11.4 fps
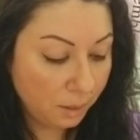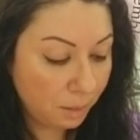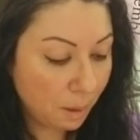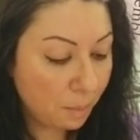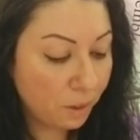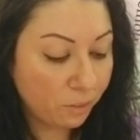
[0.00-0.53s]

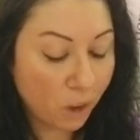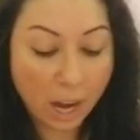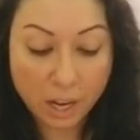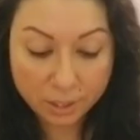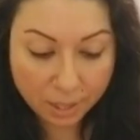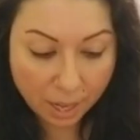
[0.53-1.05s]
my beautiful
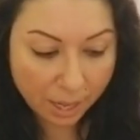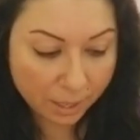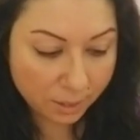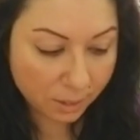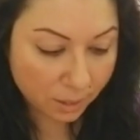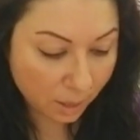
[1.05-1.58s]
air
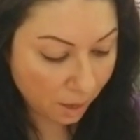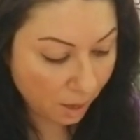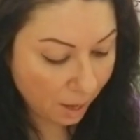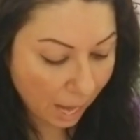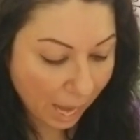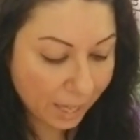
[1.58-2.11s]
signs,
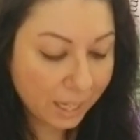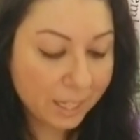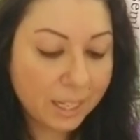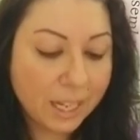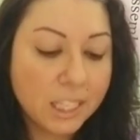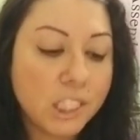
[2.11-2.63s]
and it
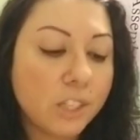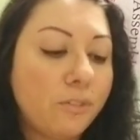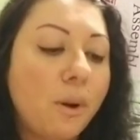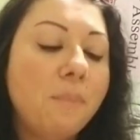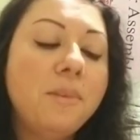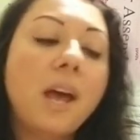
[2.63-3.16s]
is
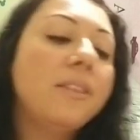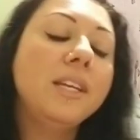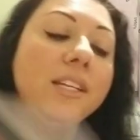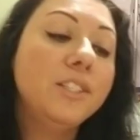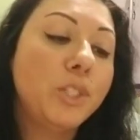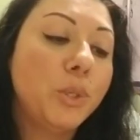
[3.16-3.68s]
From
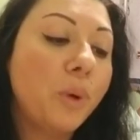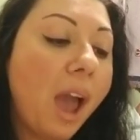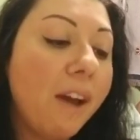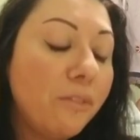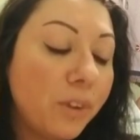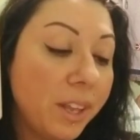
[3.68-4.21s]
Nothing to
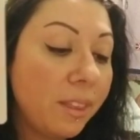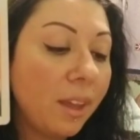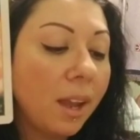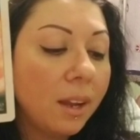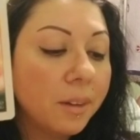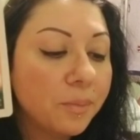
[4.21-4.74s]

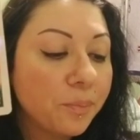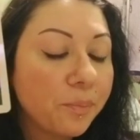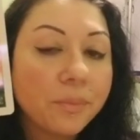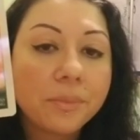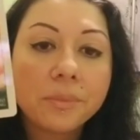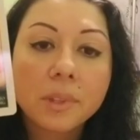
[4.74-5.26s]
Everything.
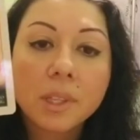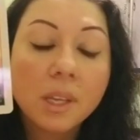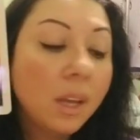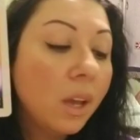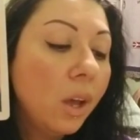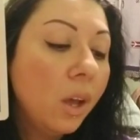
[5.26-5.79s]

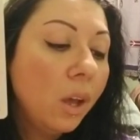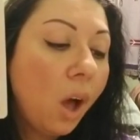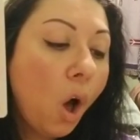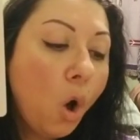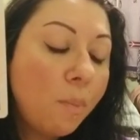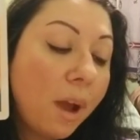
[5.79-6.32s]

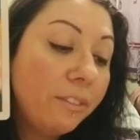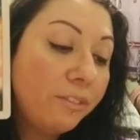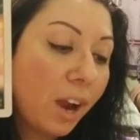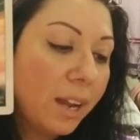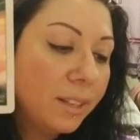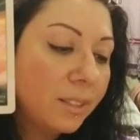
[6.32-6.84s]
Oh, my
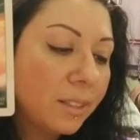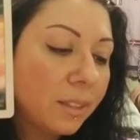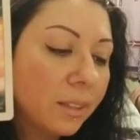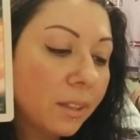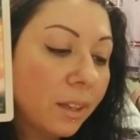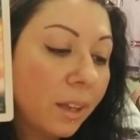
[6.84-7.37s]
friend,
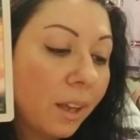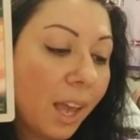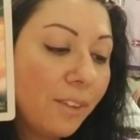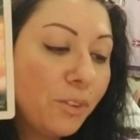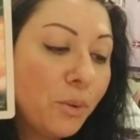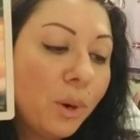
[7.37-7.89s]

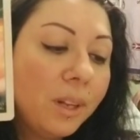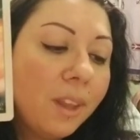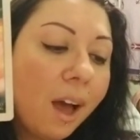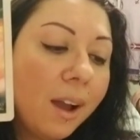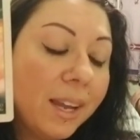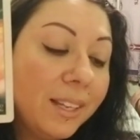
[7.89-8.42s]
if you are
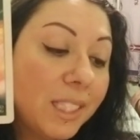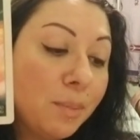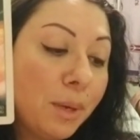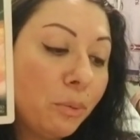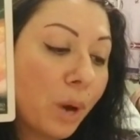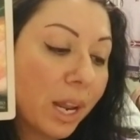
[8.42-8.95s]
longing to
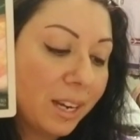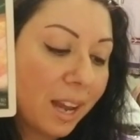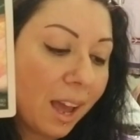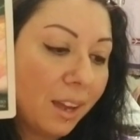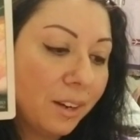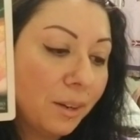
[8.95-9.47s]
be written
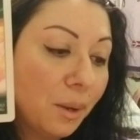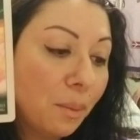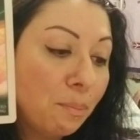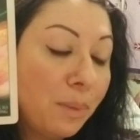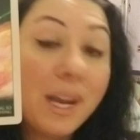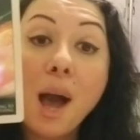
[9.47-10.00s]
on,
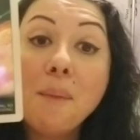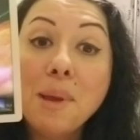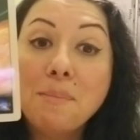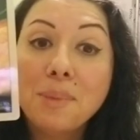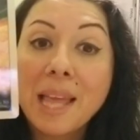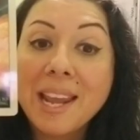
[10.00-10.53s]
become a
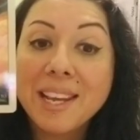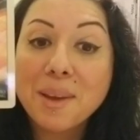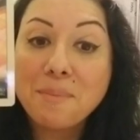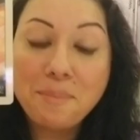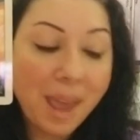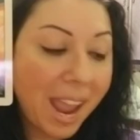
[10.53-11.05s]
blank
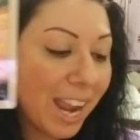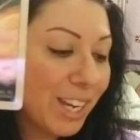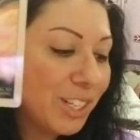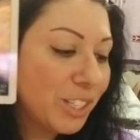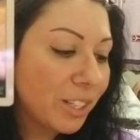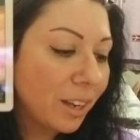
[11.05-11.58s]

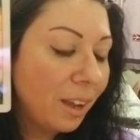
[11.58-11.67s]
page